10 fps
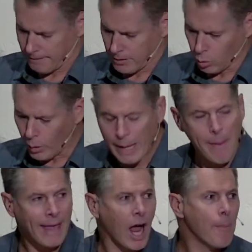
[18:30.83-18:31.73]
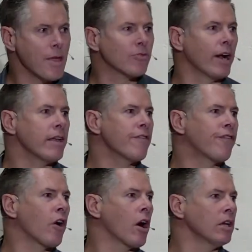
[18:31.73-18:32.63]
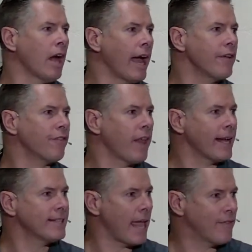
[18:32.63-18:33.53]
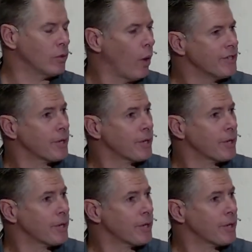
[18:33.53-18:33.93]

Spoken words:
We may not be running for our life like David was,